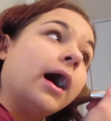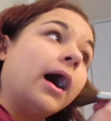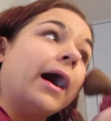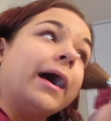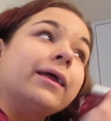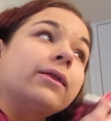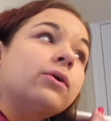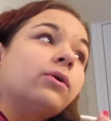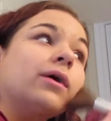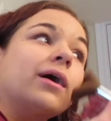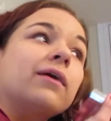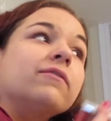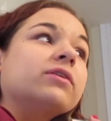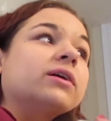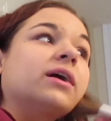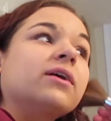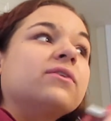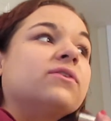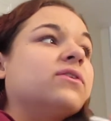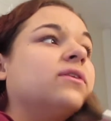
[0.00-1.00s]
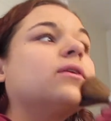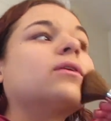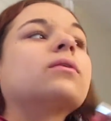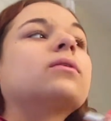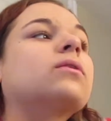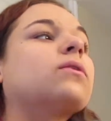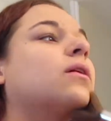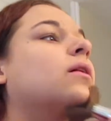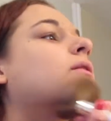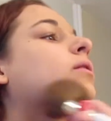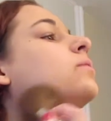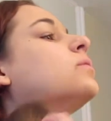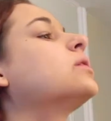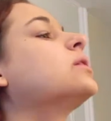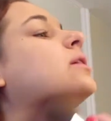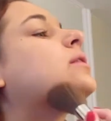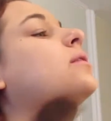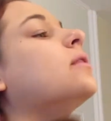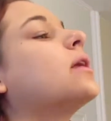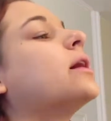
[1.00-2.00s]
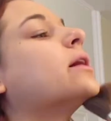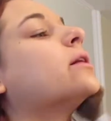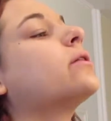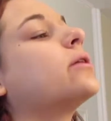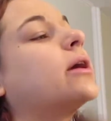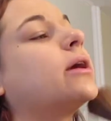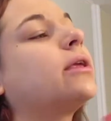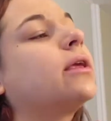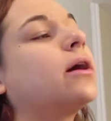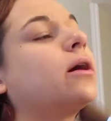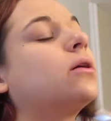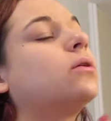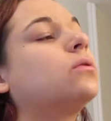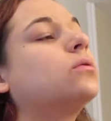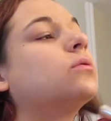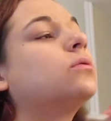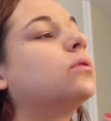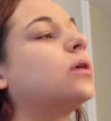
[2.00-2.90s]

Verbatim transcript: I don't have a concealer that I really like right now.